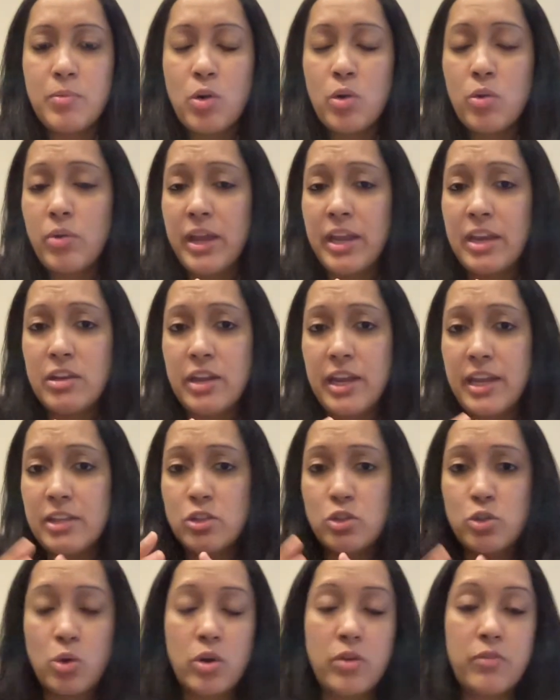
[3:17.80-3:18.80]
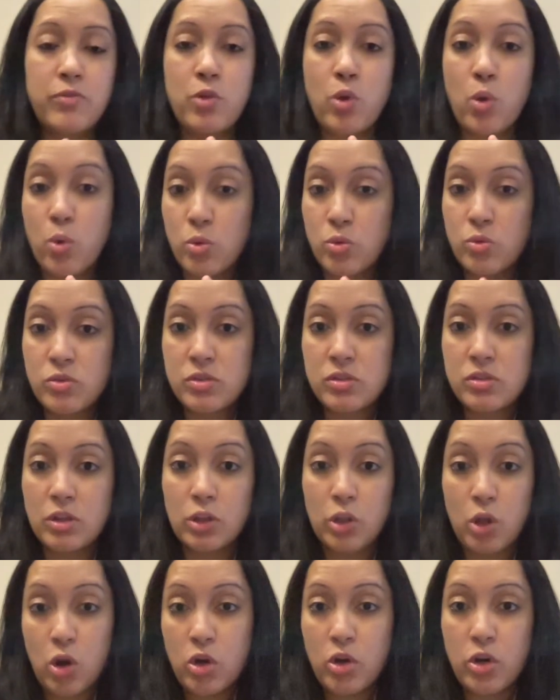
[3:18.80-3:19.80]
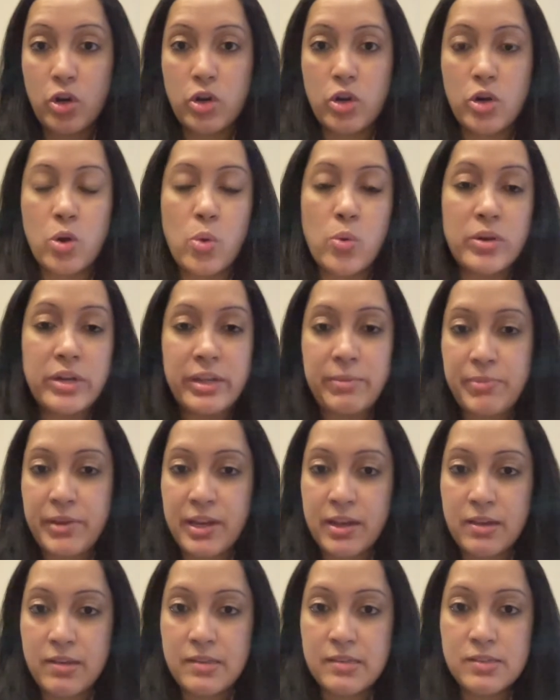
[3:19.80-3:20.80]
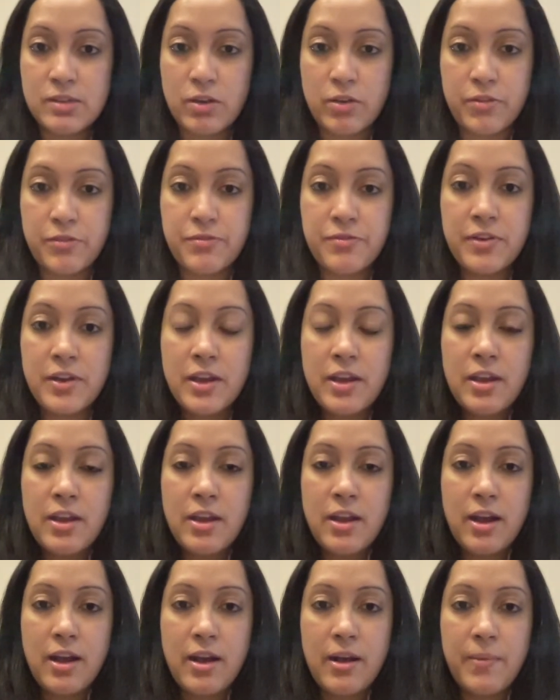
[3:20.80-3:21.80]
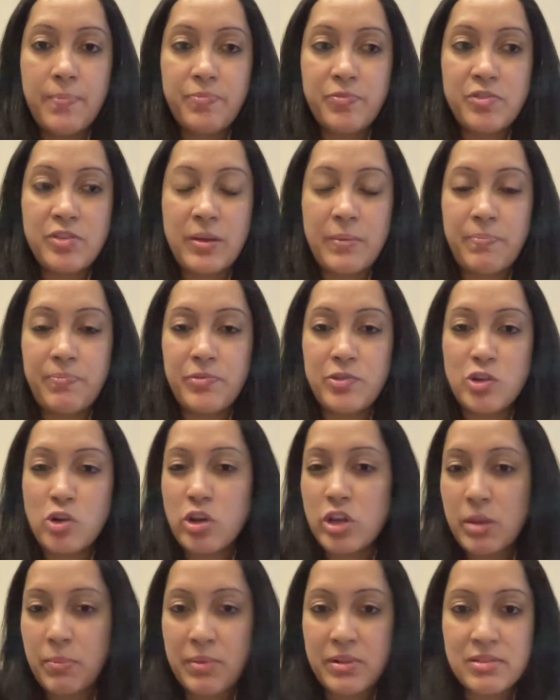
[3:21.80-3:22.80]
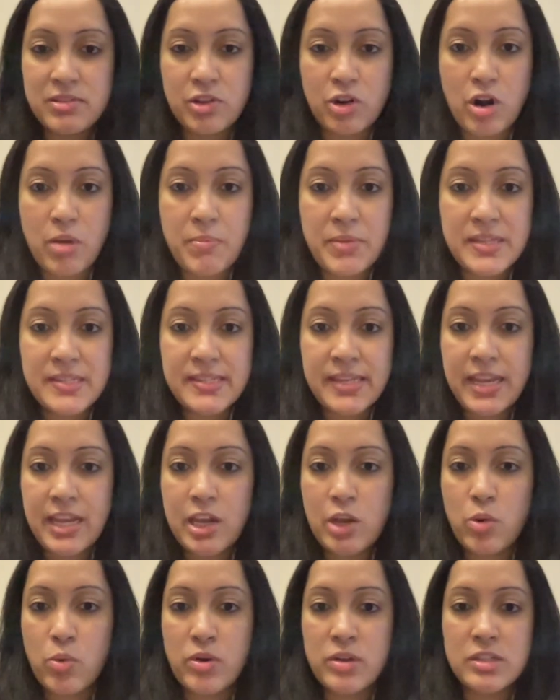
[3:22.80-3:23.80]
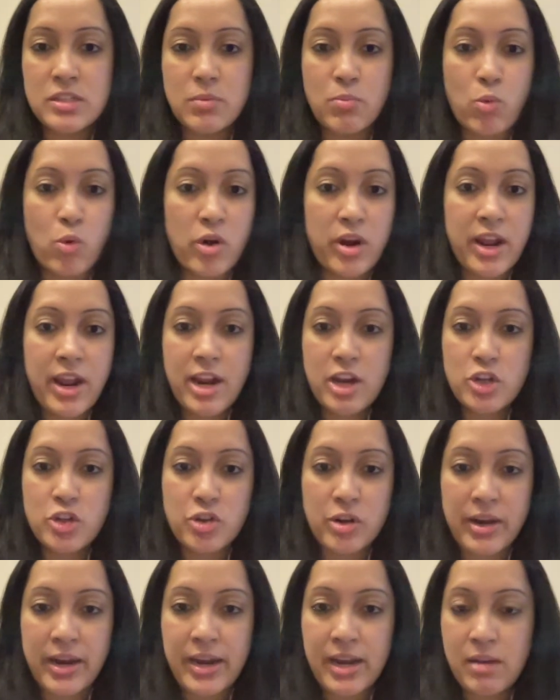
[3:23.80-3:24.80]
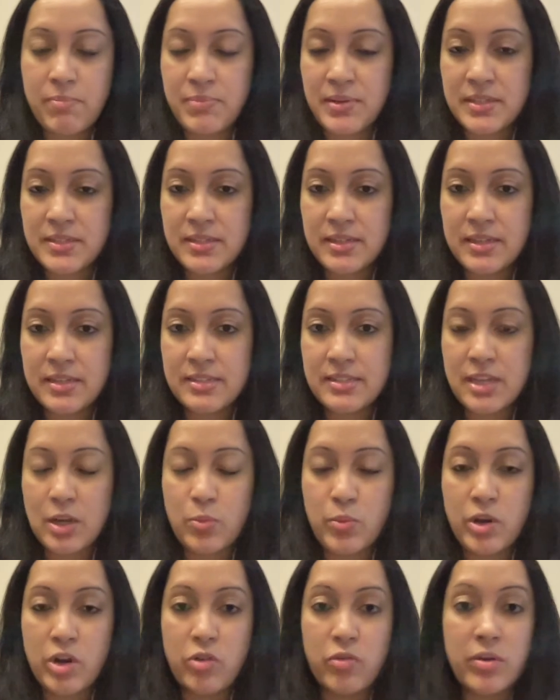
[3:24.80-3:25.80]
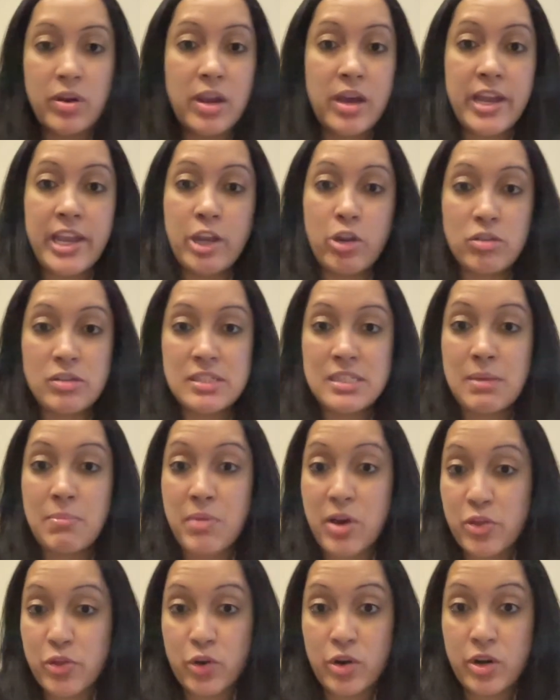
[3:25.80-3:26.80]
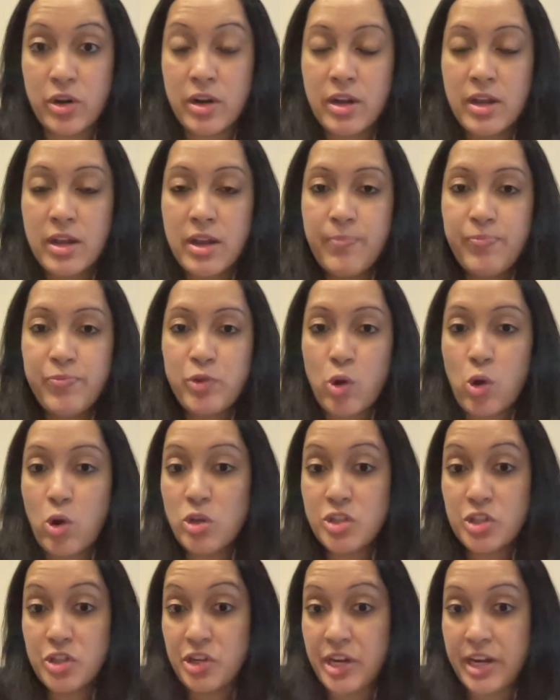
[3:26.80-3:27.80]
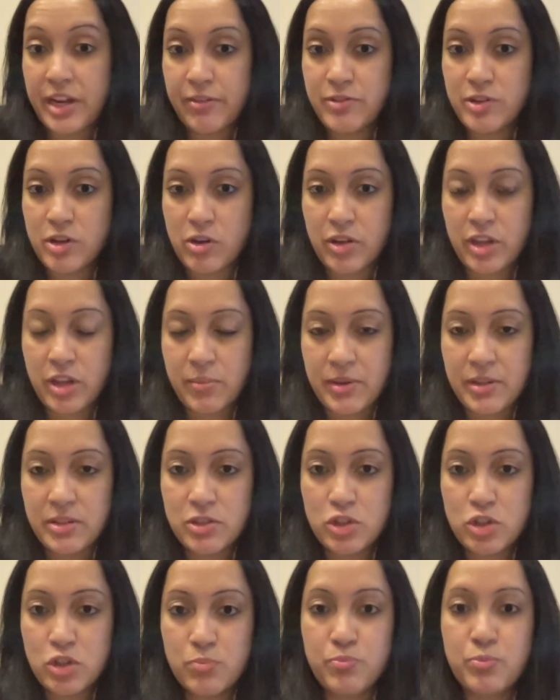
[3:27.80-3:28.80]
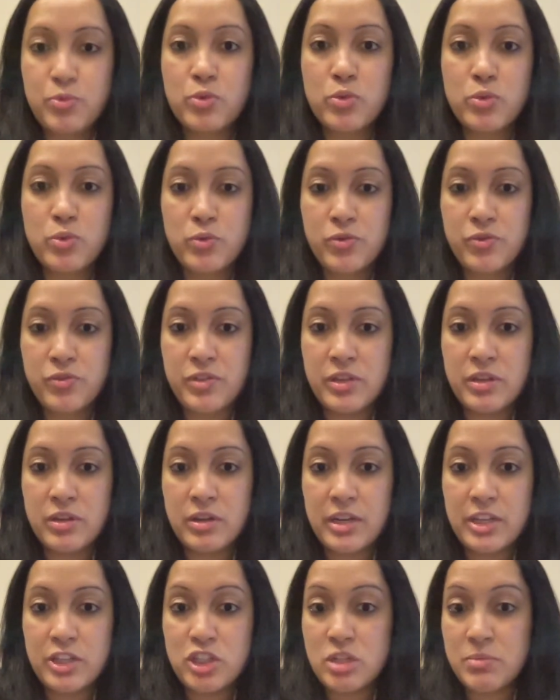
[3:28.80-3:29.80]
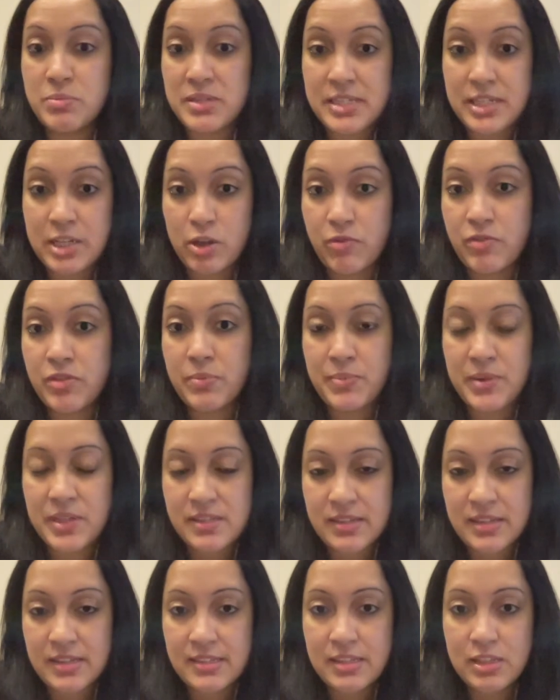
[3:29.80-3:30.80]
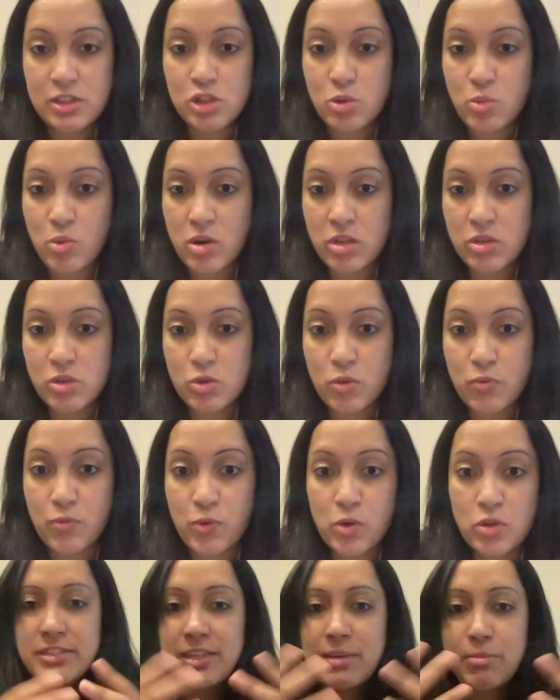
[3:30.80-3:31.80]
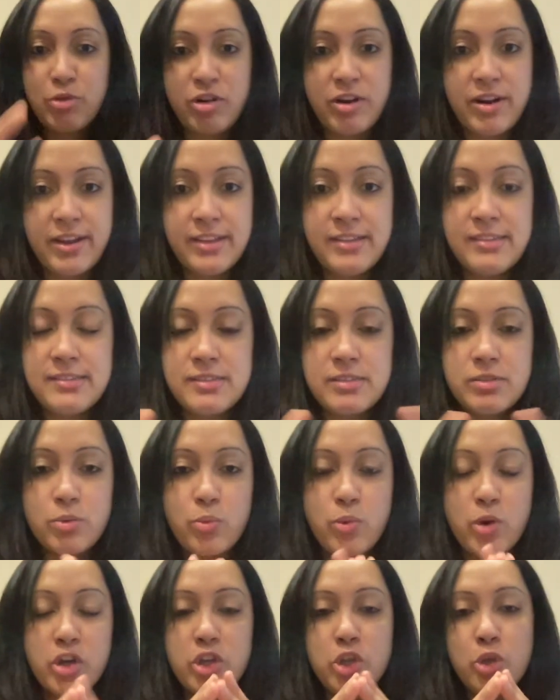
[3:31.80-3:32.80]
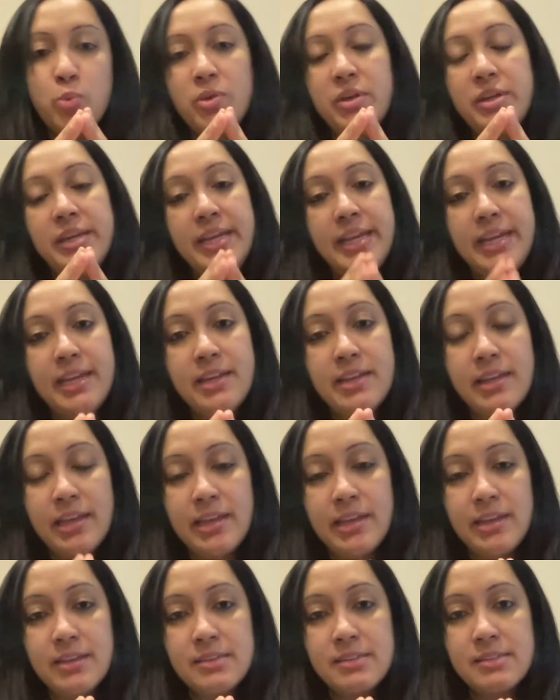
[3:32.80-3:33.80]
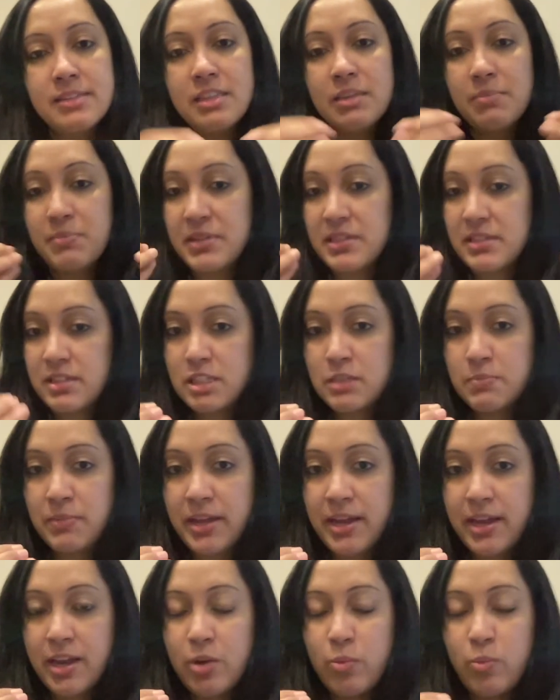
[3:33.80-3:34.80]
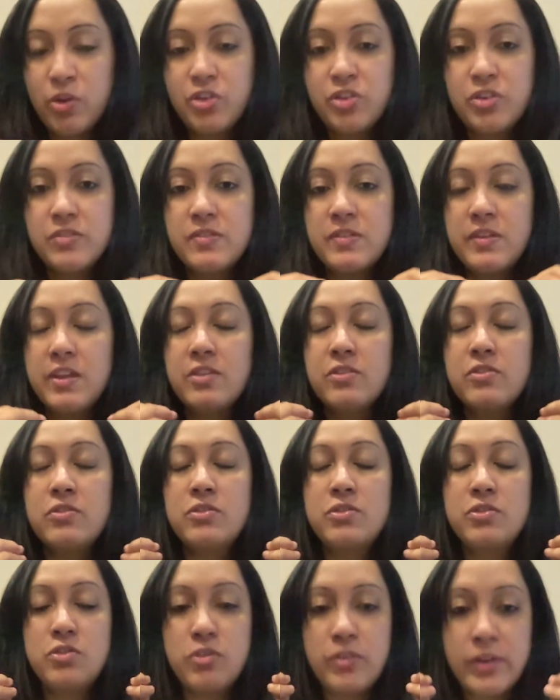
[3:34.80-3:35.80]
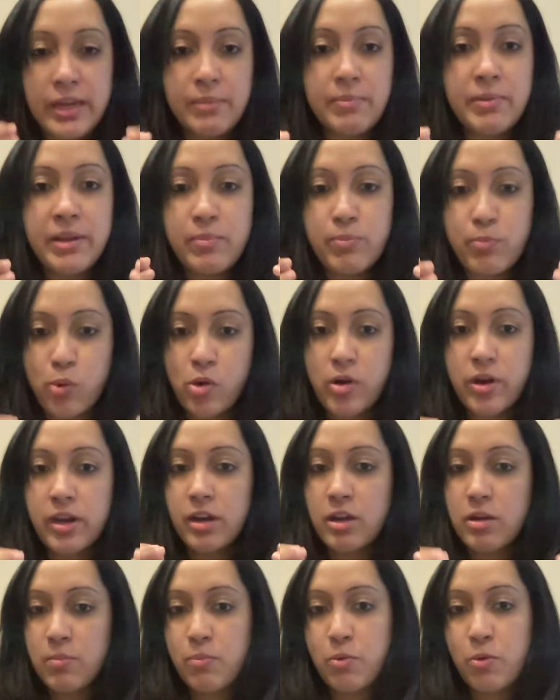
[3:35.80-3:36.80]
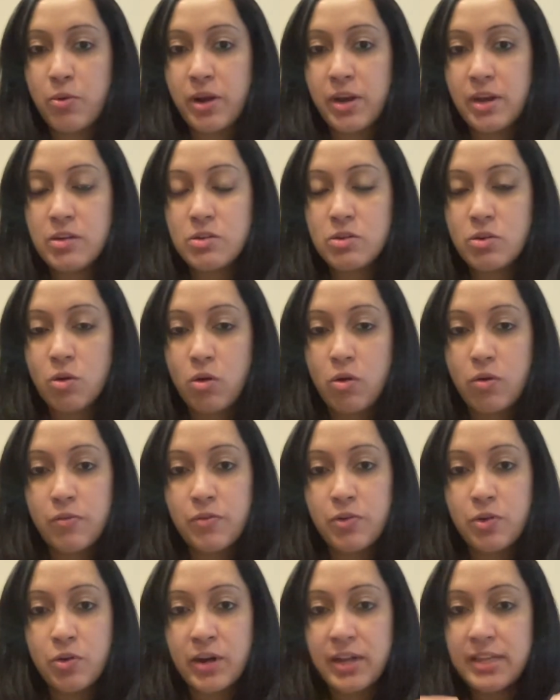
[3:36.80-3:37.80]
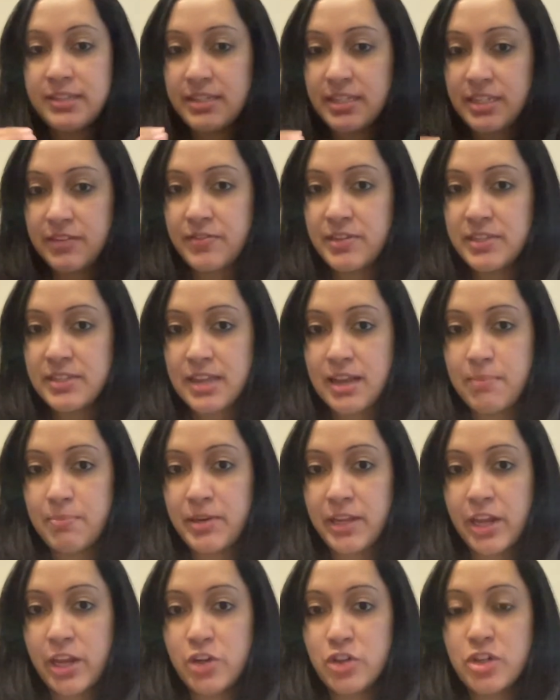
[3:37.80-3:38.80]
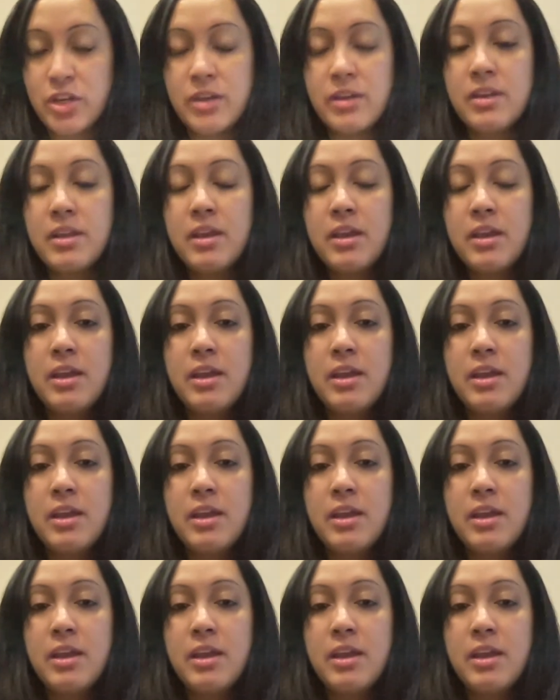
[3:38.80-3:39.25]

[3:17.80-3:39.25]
It sort of goes longer only because of some documents that are missing, or it's a more cash related business and we are relying on some other alternative documents to prove the legitimacy of the business and so on and so forth. To summarize, what you would need is the business plan, which is an extremely important component of your ICT visa application.